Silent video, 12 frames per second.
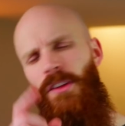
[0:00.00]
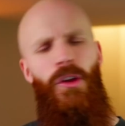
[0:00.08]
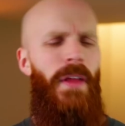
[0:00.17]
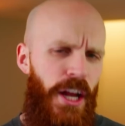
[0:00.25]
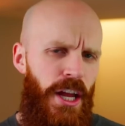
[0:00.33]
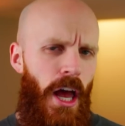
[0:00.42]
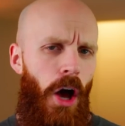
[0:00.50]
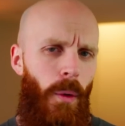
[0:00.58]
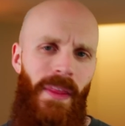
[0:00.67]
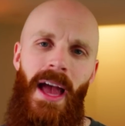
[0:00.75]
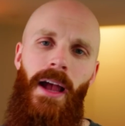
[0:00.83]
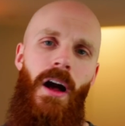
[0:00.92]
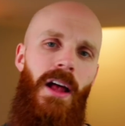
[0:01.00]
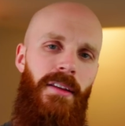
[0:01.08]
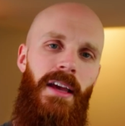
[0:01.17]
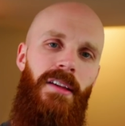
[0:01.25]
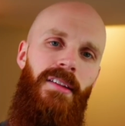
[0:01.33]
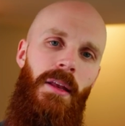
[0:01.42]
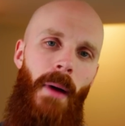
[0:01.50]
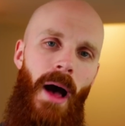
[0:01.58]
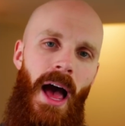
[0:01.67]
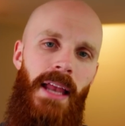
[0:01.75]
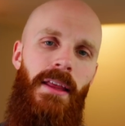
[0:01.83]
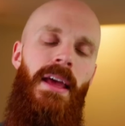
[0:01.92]
So there you go. With that context in
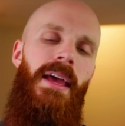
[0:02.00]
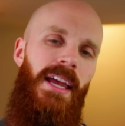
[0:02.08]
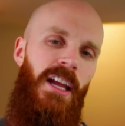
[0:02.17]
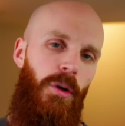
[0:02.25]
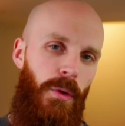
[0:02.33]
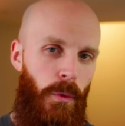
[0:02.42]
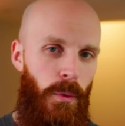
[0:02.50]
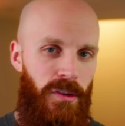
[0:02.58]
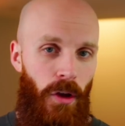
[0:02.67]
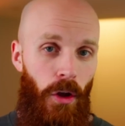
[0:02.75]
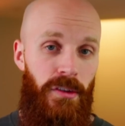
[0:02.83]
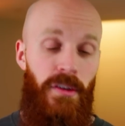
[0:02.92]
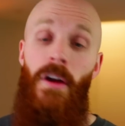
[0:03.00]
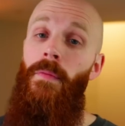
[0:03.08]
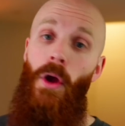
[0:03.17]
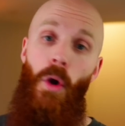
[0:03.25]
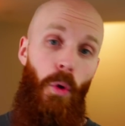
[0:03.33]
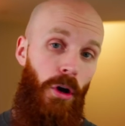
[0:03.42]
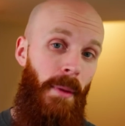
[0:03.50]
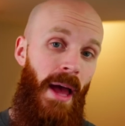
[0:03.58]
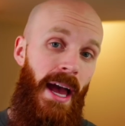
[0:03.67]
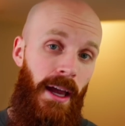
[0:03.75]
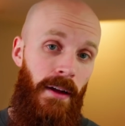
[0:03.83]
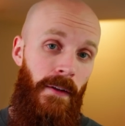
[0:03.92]
mind, here were the results. The
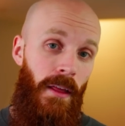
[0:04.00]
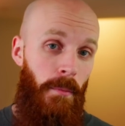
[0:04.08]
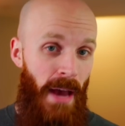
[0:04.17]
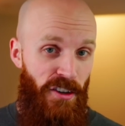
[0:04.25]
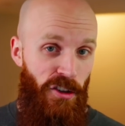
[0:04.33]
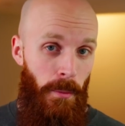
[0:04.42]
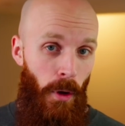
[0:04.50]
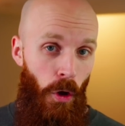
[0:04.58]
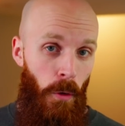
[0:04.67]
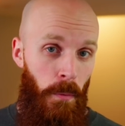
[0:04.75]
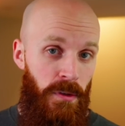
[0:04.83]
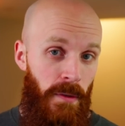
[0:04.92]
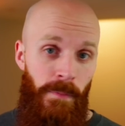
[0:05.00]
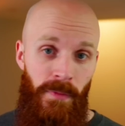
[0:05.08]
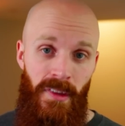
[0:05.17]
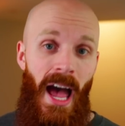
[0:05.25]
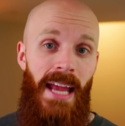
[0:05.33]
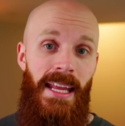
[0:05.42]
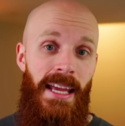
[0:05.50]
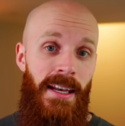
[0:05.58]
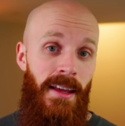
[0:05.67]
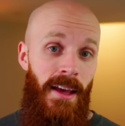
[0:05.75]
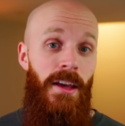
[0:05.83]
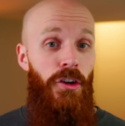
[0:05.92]
quarterback, Patrick Mahomes. Tight
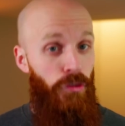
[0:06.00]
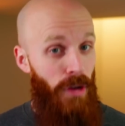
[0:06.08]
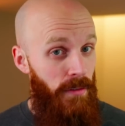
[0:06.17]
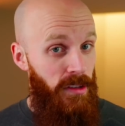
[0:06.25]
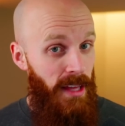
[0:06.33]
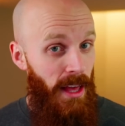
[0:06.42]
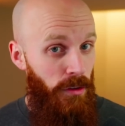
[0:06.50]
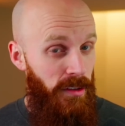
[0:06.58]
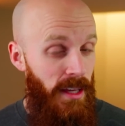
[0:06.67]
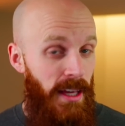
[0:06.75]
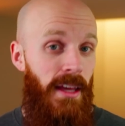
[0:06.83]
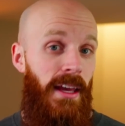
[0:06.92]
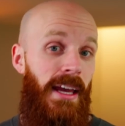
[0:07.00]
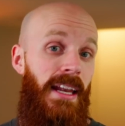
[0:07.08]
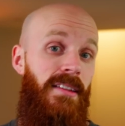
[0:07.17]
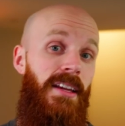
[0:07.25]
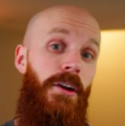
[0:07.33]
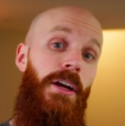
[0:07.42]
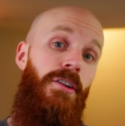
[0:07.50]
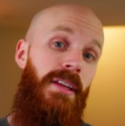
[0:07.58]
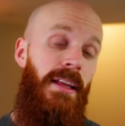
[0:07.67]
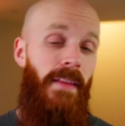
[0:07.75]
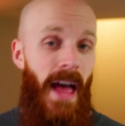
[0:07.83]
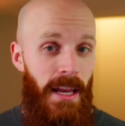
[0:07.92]
end, Travis Kelce. An interior
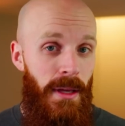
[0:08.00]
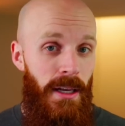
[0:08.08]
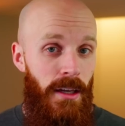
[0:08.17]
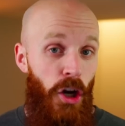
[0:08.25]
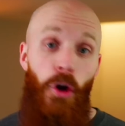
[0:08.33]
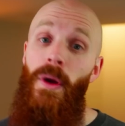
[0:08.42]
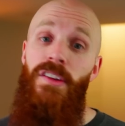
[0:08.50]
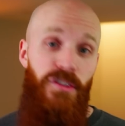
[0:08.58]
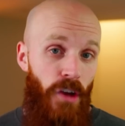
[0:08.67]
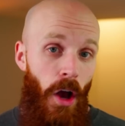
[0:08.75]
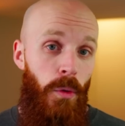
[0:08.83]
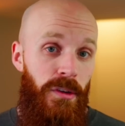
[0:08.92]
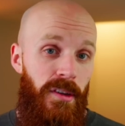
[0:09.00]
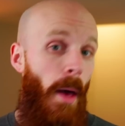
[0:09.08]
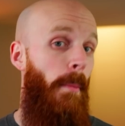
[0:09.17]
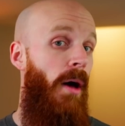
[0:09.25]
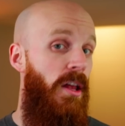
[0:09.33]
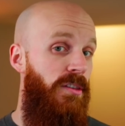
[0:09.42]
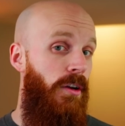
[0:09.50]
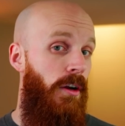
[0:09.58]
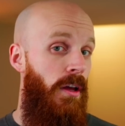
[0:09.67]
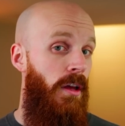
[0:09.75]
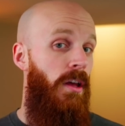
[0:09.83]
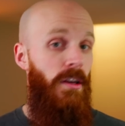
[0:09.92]
D lineman, Chris Jones.
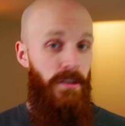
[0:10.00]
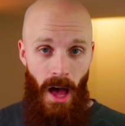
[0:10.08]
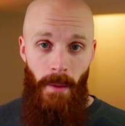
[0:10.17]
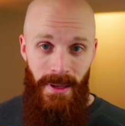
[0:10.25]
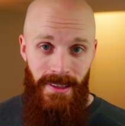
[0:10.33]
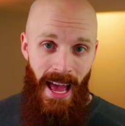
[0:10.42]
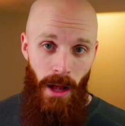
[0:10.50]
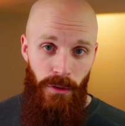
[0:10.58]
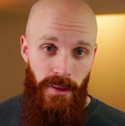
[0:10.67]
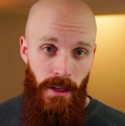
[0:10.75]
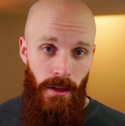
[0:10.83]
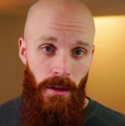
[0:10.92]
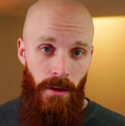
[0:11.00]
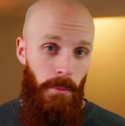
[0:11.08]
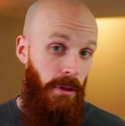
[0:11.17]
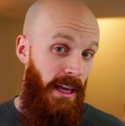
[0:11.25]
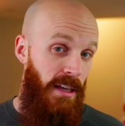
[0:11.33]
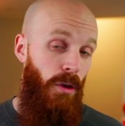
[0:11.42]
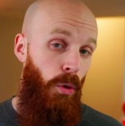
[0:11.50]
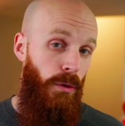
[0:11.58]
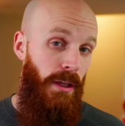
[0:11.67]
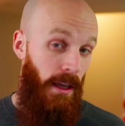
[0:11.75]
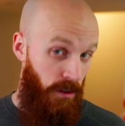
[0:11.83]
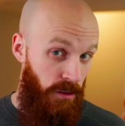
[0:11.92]
Punter, Tommy Townsend.
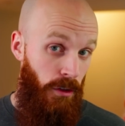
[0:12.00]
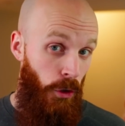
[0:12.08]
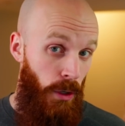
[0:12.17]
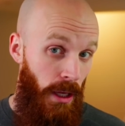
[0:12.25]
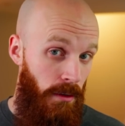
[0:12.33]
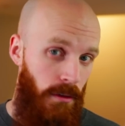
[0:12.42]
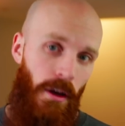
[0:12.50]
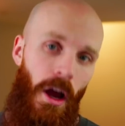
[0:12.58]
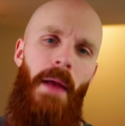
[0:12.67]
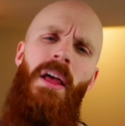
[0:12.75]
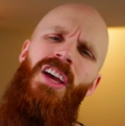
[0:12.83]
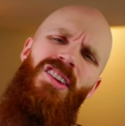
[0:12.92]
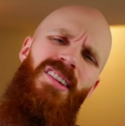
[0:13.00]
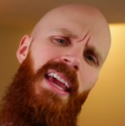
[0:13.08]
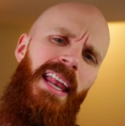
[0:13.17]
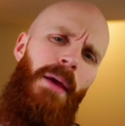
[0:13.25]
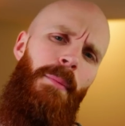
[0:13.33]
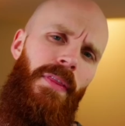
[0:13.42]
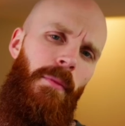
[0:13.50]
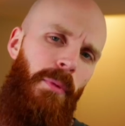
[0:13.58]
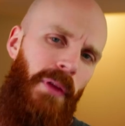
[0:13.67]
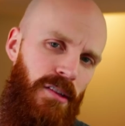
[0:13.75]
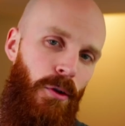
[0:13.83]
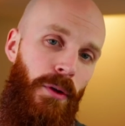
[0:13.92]
Placeholding excluded. All right, just kidding about the
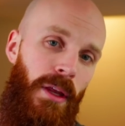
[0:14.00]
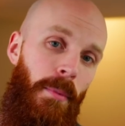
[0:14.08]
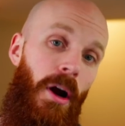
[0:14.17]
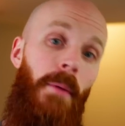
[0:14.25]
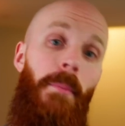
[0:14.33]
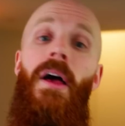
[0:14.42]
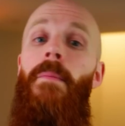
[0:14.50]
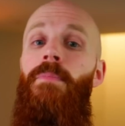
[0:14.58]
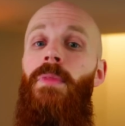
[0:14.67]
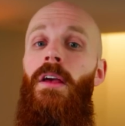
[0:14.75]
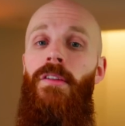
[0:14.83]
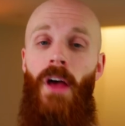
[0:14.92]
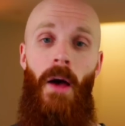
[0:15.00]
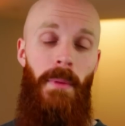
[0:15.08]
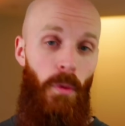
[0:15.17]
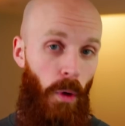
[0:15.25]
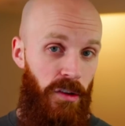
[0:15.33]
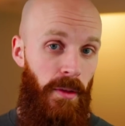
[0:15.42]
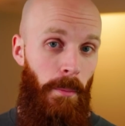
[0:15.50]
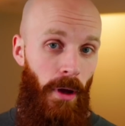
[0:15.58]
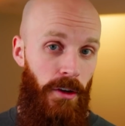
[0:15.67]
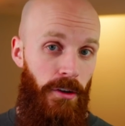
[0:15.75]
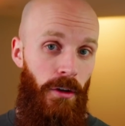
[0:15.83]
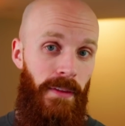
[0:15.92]
placeholding part, but Tommy was the
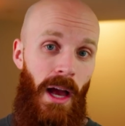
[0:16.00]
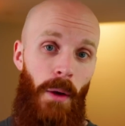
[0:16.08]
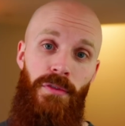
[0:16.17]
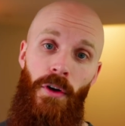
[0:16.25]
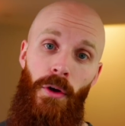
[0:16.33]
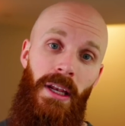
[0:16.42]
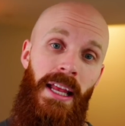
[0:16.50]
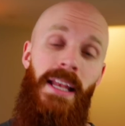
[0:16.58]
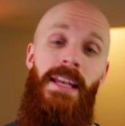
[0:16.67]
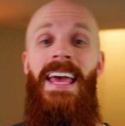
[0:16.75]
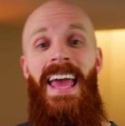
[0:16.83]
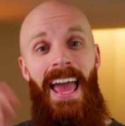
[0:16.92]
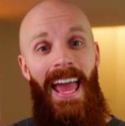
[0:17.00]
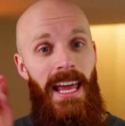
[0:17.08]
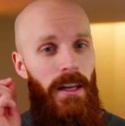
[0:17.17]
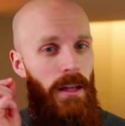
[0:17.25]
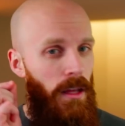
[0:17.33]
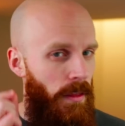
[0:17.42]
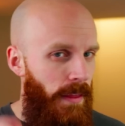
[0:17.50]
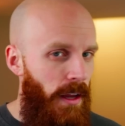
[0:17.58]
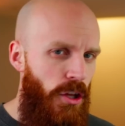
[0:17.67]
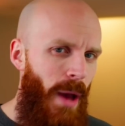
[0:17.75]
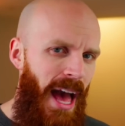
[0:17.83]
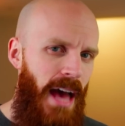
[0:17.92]
punter that was voted in. And
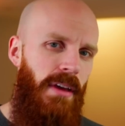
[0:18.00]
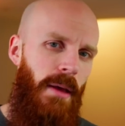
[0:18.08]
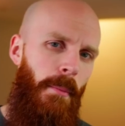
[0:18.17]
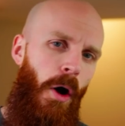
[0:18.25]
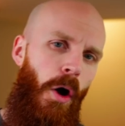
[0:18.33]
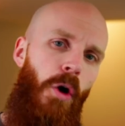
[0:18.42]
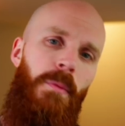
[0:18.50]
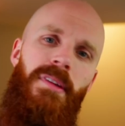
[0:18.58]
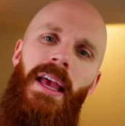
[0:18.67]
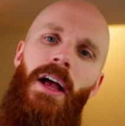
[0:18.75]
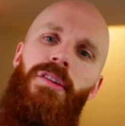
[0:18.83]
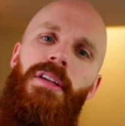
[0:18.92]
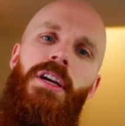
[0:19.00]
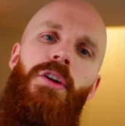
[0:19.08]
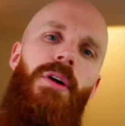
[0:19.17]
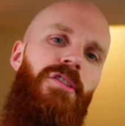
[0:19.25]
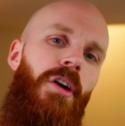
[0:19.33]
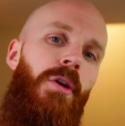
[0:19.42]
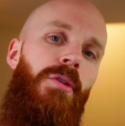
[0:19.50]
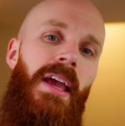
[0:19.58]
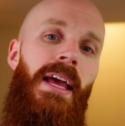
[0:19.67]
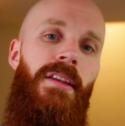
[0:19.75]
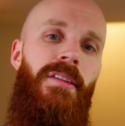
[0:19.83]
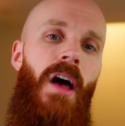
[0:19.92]
there you have it. Mahomes, Kelce, Chris Jones,
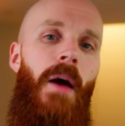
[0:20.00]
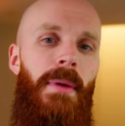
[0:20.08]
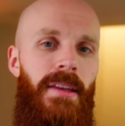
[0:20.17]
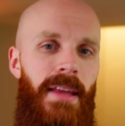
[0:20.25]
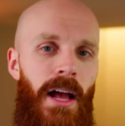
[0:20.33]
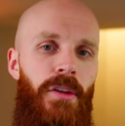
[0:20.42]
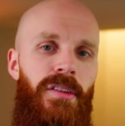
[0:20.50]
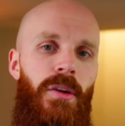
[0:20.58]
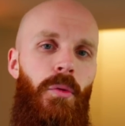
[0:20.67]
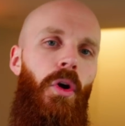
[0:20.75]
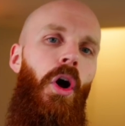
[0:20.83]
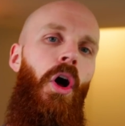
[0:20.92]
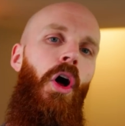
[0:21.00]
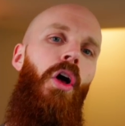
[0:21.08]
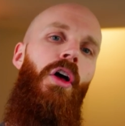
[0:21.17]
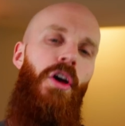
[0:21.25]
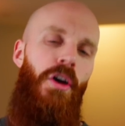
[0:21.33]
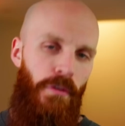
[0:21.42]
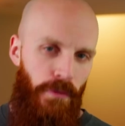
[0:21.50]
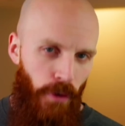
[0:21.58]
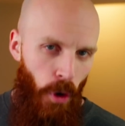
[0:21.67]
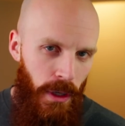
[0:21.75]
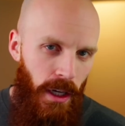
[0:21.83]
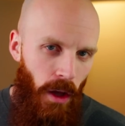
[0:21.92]
and Tommy Townsend were all
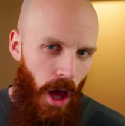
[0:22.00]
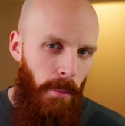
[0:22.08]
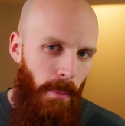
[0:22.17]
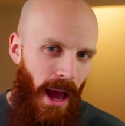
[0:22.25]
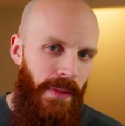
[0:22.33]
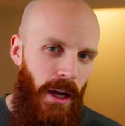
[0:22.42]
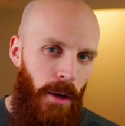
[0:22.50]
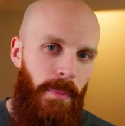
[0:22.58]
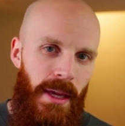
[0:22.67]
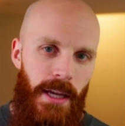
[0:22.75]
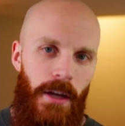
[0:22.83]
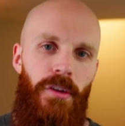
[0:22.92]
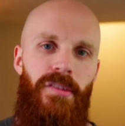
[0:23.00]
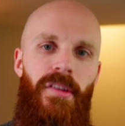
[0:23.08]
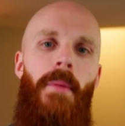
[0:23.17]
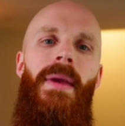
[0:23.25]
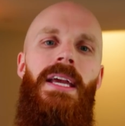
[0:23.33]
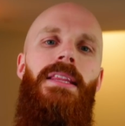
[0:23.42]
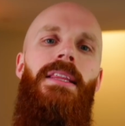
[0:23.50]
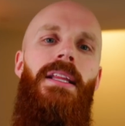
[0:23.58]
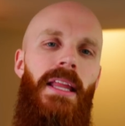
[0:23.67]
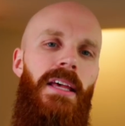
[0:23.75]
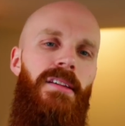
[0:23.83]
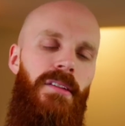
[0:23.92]
voted on by their peers to make
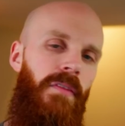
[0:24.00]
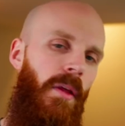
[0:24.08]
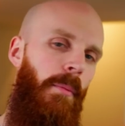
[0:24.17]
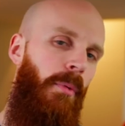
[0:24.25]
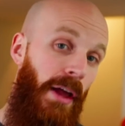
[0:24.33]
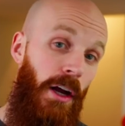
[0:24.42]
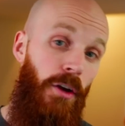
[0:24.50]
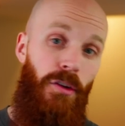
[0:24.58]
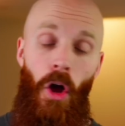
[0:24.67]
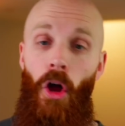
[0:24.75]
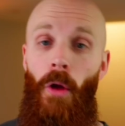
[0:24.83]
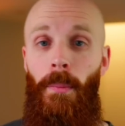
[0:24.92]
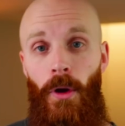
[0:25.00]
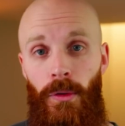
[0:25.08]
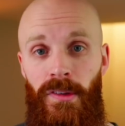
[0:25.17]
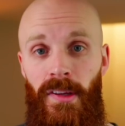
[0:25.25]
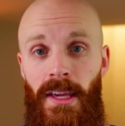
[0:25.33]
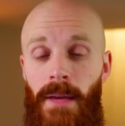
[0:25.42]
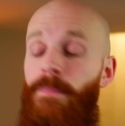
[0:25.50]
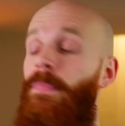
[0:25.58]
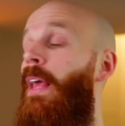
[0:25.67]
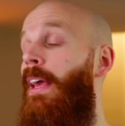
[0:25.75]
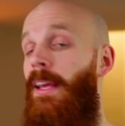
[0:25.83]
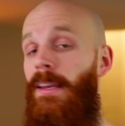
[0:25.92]
the list of the players All-Pro team
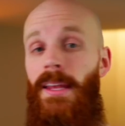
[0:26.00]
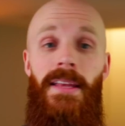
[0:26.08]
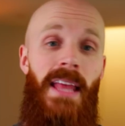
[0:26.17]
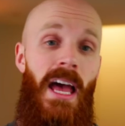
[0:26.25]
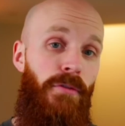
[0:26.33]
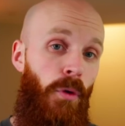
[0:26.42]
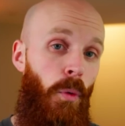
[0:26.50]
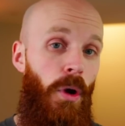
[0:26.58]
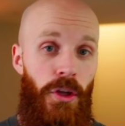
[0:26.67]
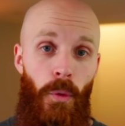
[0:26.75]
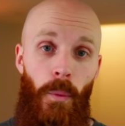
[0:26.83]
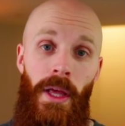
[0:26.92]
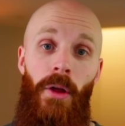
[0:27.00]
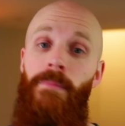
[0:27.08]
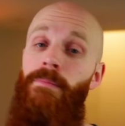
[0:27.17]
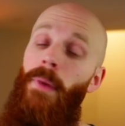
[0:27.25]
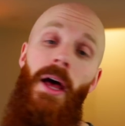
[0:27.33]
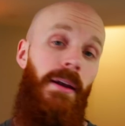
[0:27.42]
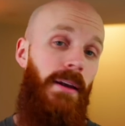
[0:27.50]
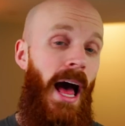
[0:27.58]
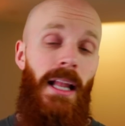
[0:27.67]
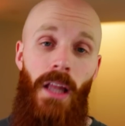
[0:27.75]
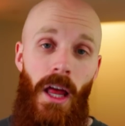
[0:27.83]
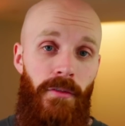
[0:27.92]
Take that for what you will, but
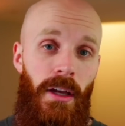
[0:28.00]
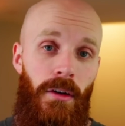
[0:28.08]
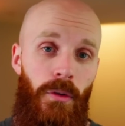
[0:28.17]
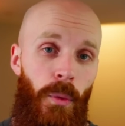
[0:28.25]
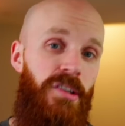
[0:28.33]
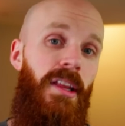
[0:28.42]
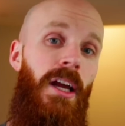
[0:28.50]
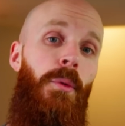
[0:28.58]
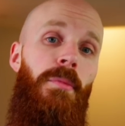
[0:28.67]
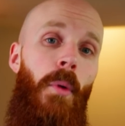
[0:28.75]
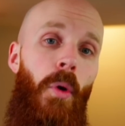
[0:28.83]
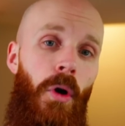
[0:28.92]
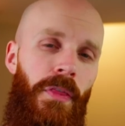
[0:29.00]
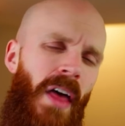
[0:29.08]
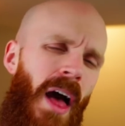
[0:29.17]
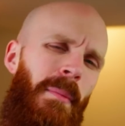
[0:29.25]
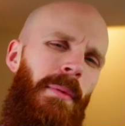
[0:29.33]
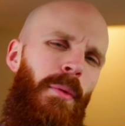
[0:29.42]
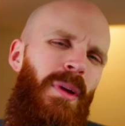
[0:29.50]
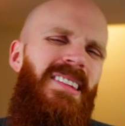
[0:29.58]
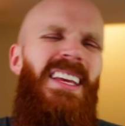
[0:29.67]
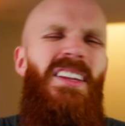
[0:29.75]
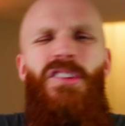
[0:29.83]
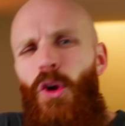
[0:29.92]
I love it. Wish there was more. Thought maybe we'd
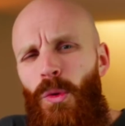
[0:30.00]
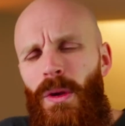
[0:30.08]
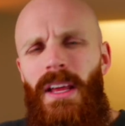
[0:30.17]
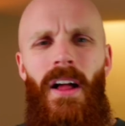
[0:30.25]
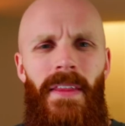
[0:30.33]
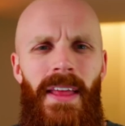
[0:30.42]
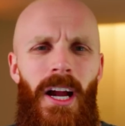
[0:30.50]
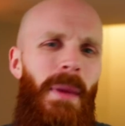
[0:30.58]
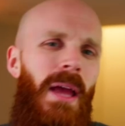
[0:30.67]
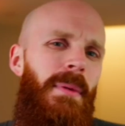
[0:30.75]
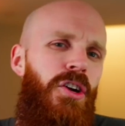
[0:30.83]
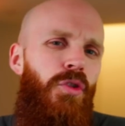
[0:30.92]
see Tooney on there, maybe